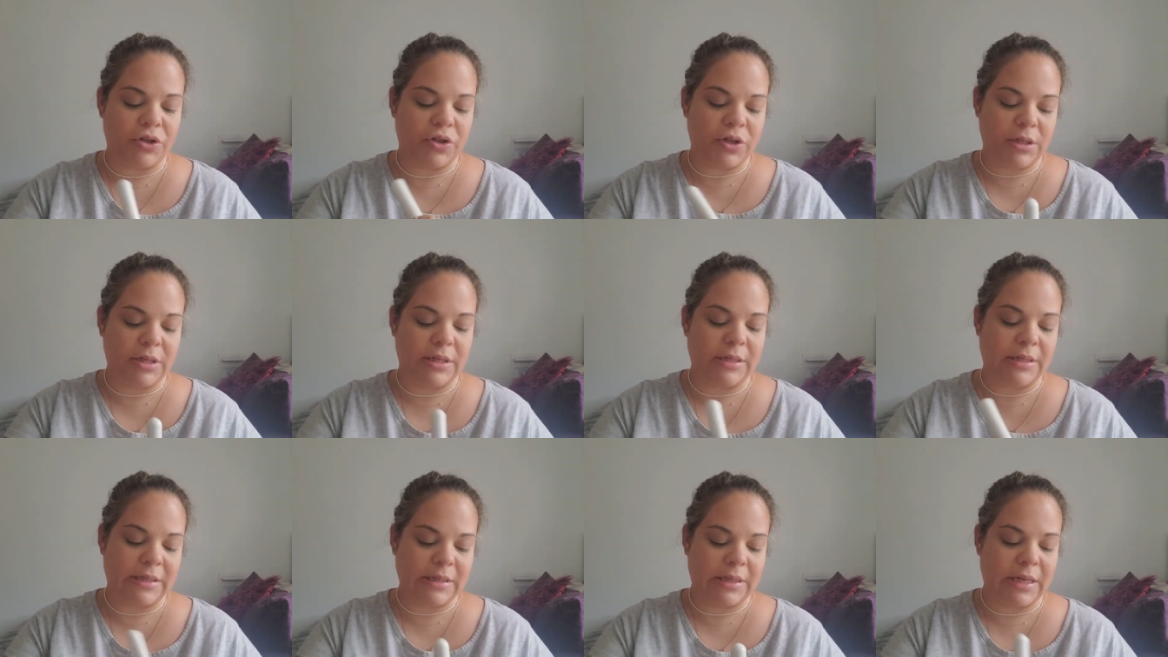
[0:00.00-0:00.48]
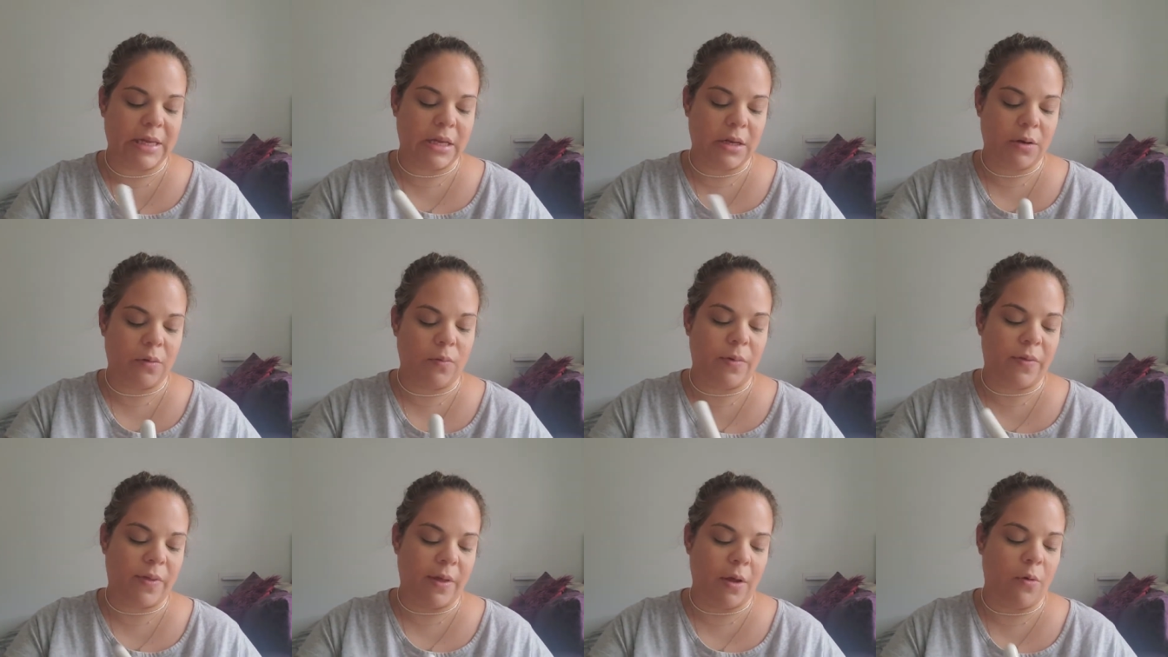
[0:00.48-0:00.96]
to the
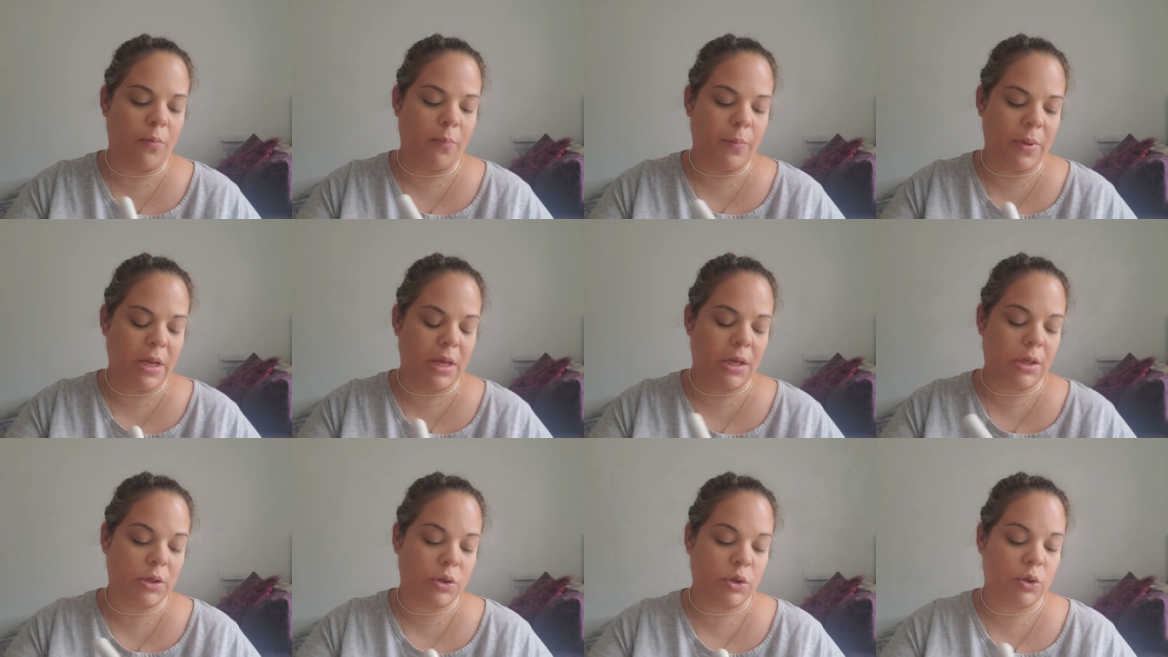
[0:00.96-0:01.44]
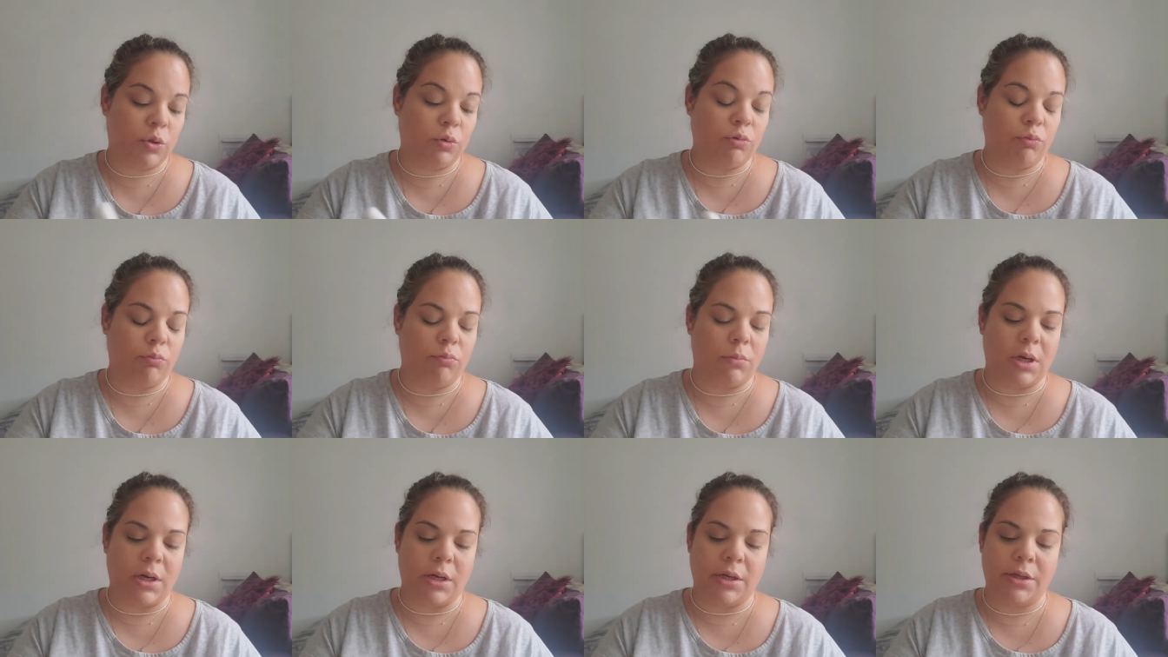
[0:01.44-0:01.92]
skin without being too
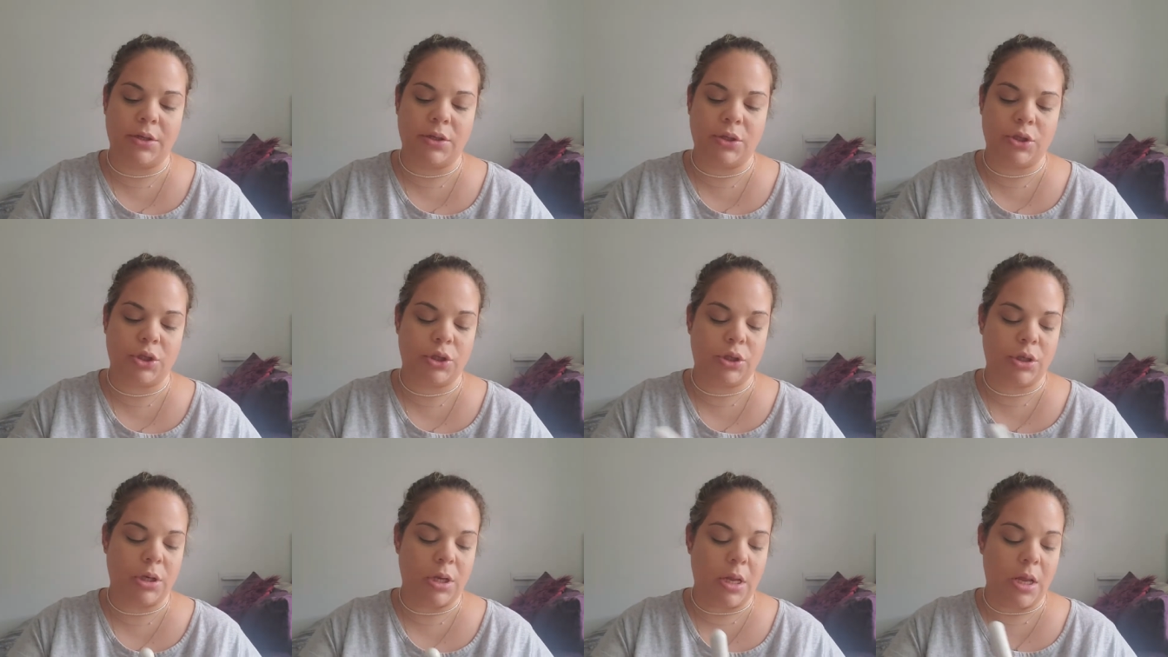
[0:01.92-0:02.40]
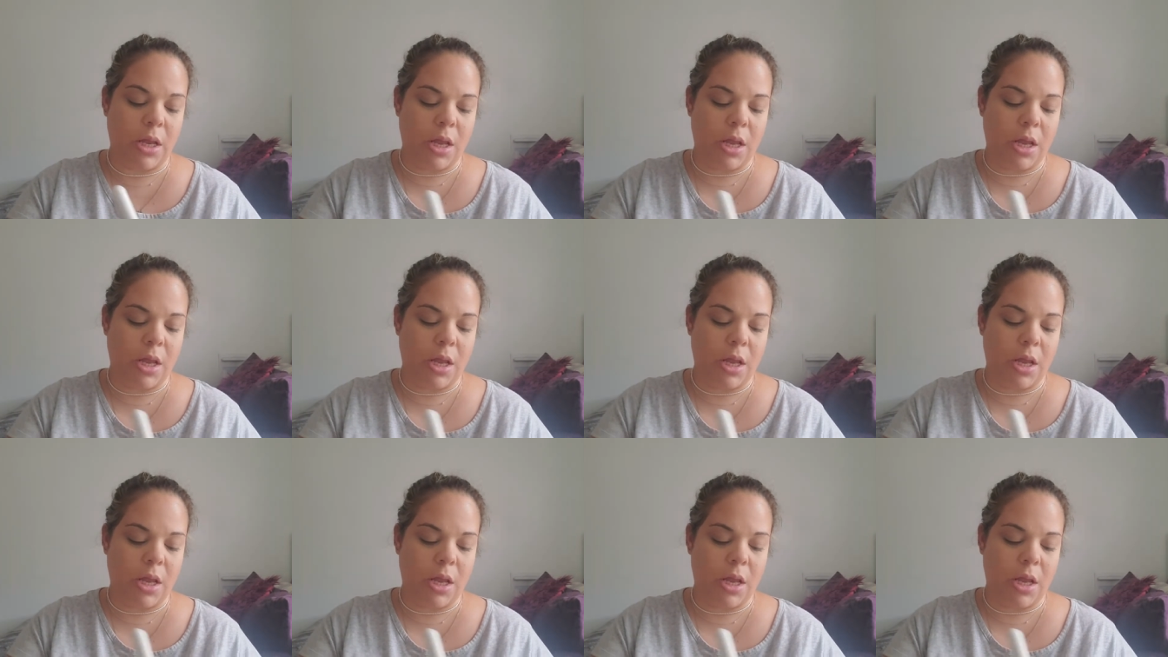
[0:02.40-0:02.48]
much.